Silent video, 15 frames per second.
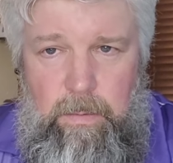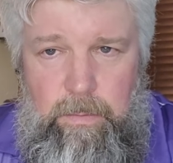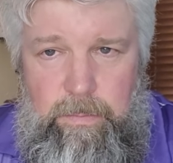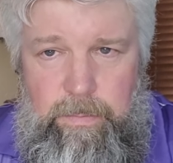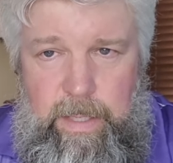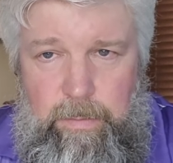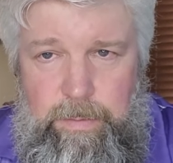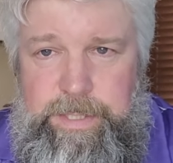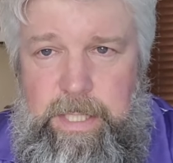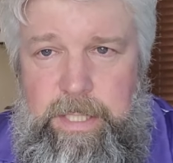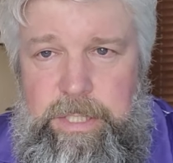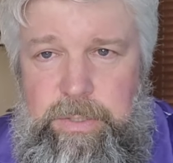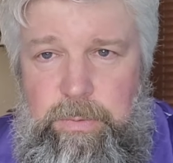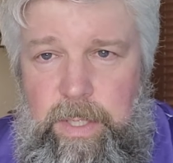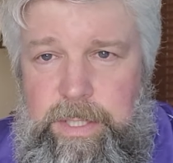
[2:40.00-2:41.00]
They will send
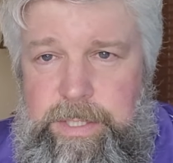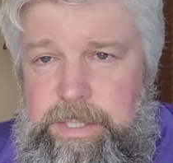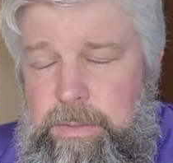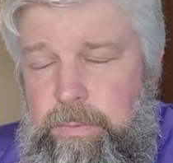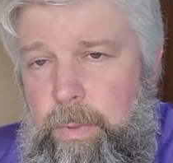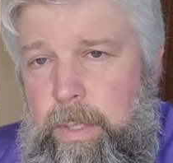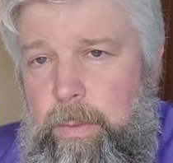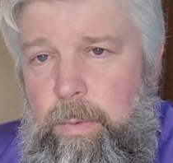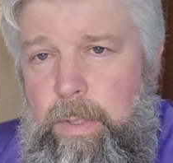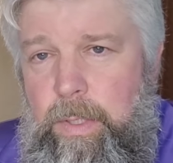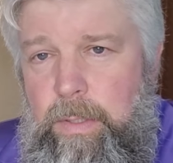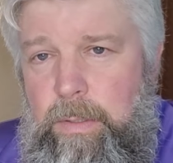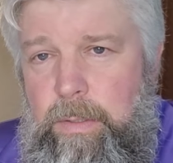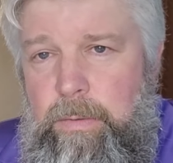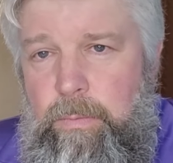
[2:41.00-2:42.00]
it to us. We
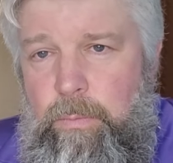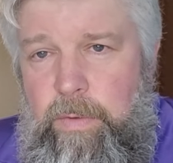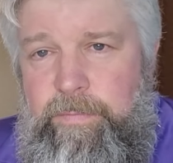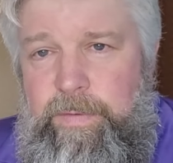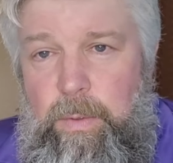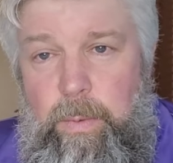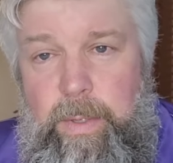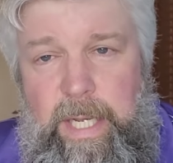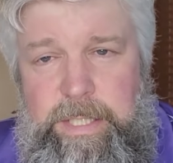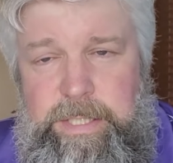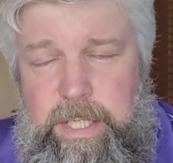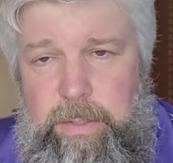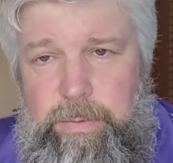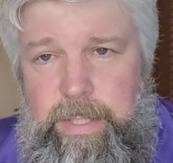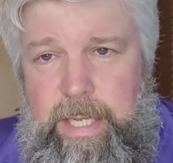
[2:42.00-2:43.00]
will review and
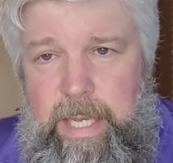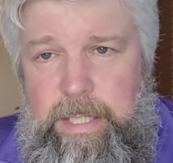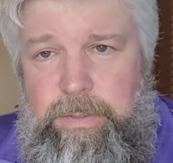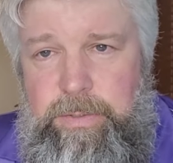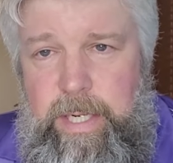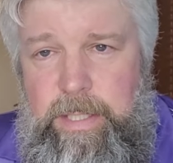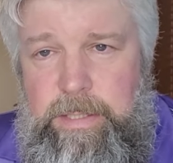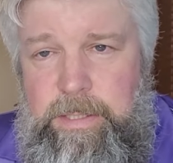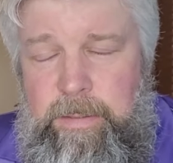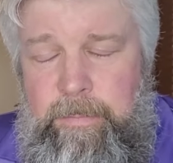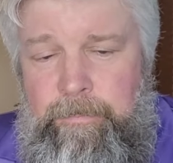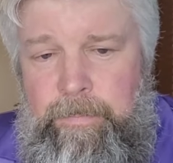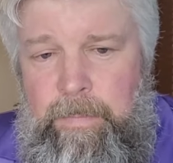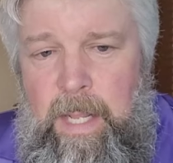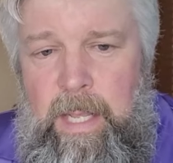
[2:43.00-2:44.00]
execute the contract
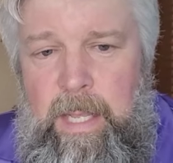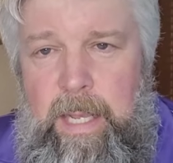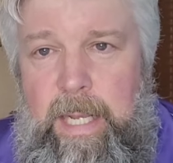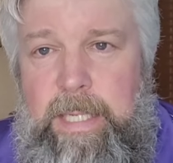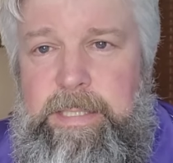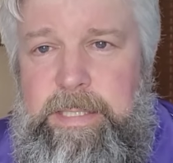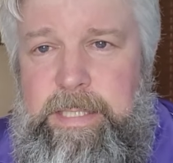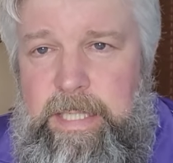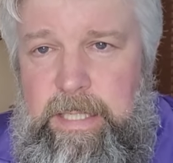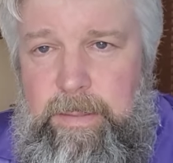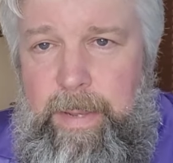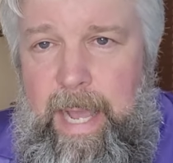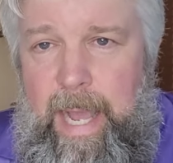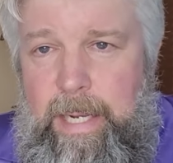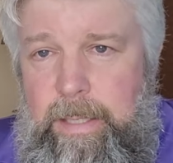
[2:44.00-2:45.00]
and send it
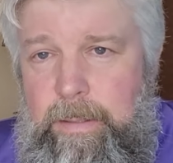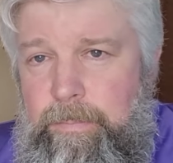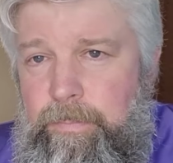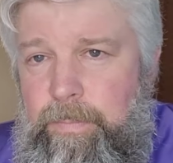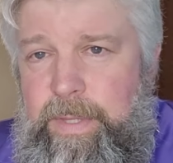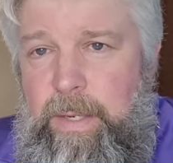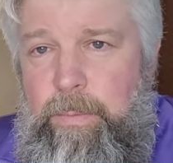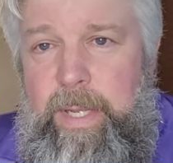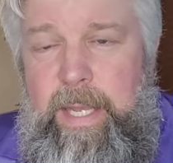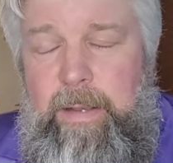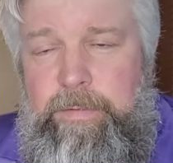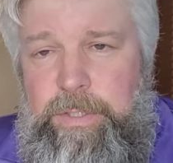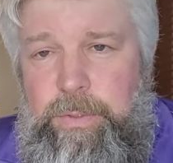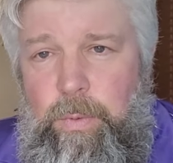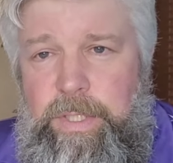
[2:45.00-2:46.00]
back. Then we
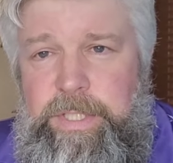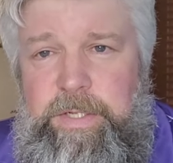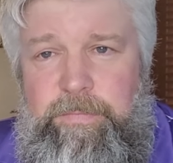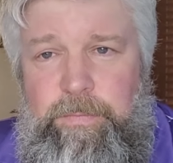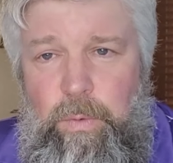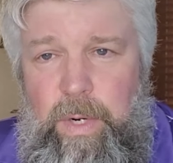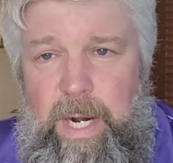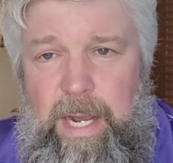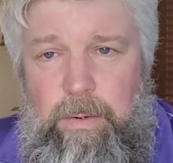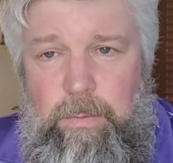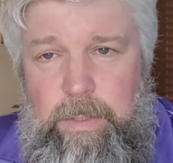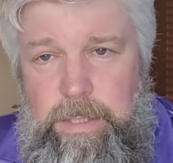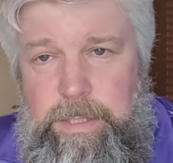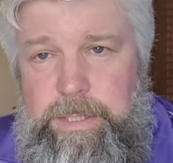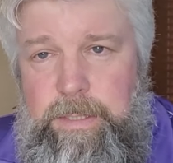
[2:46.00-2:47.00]
have 24
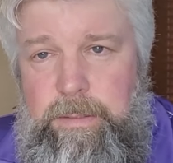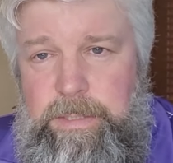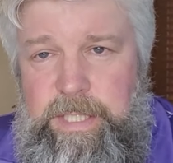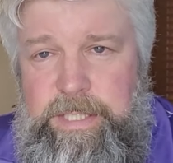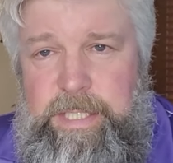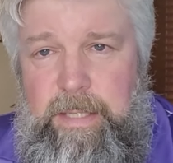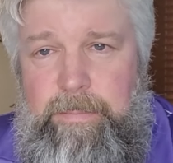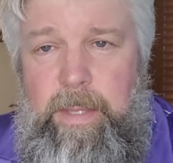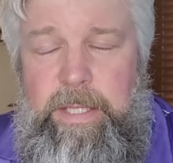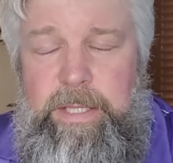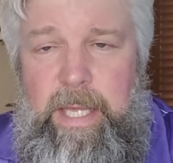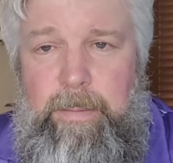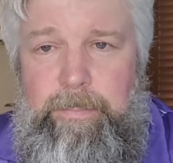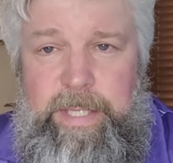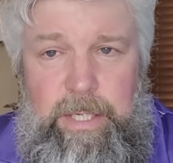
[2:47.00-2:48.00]
hours to send
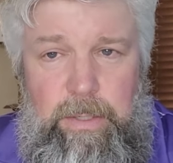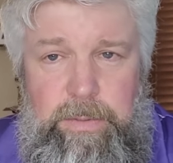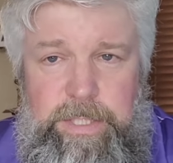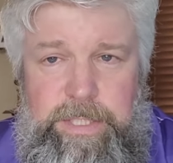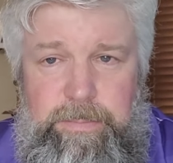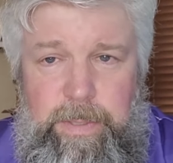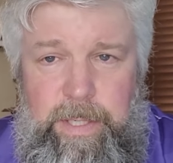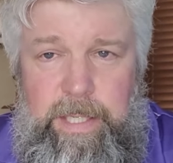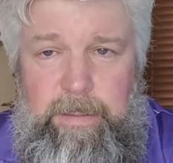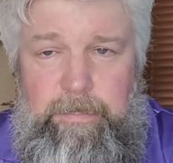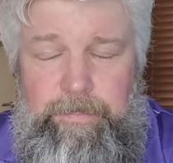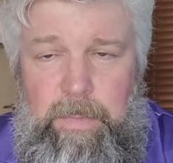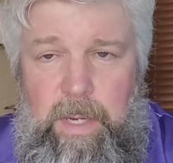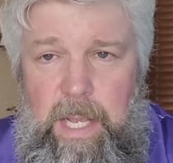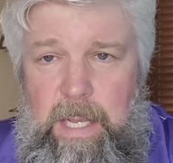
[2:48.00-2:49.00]
them the earnest money,
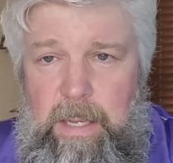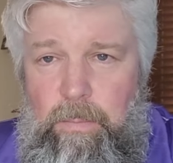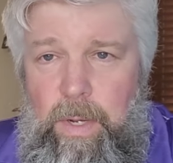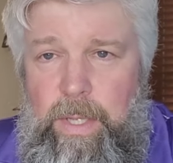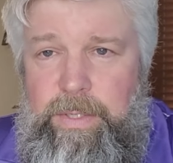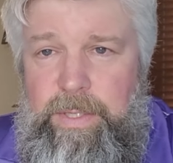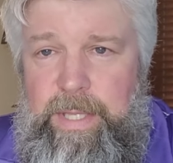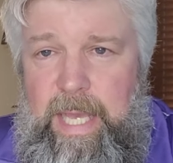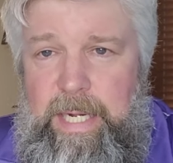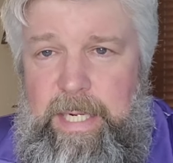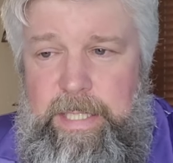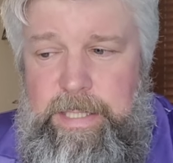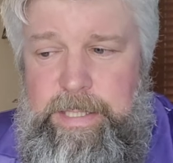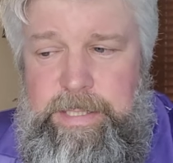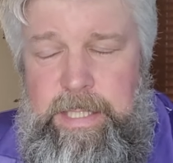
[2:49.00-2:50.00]
whether that
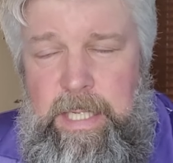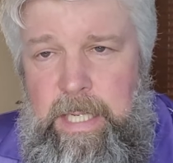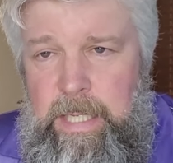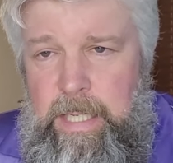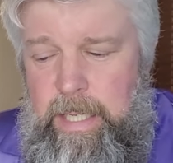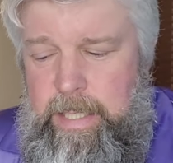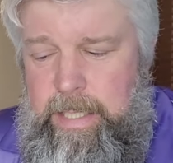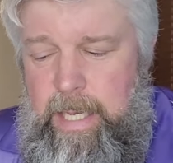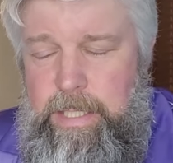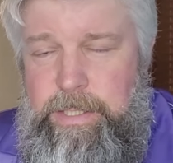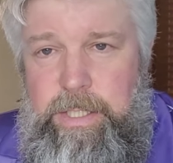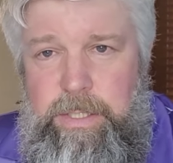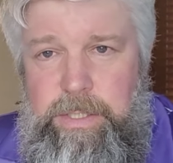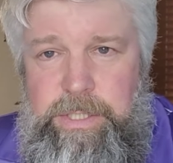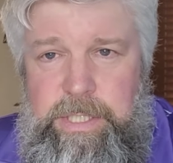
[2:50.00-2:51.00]
is a
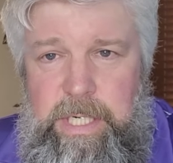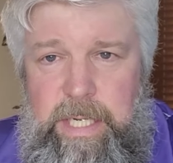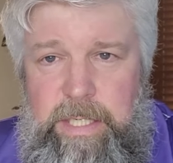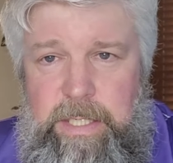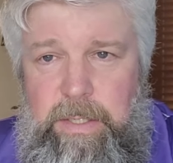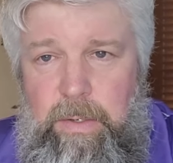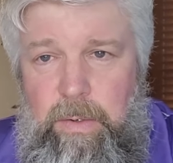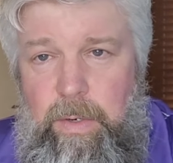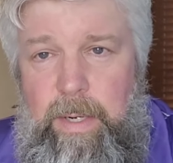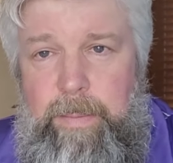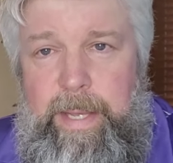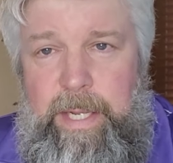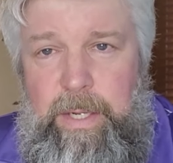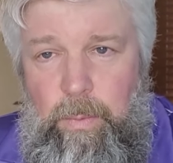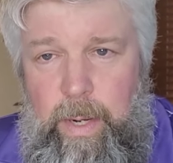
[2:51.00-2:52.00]
cashier's check or a
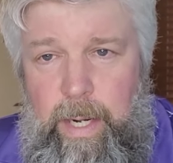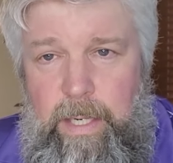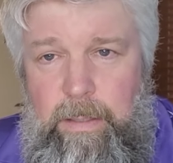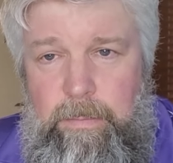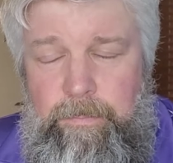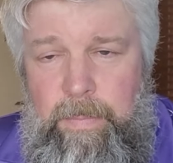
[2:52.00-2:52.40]
bank wire.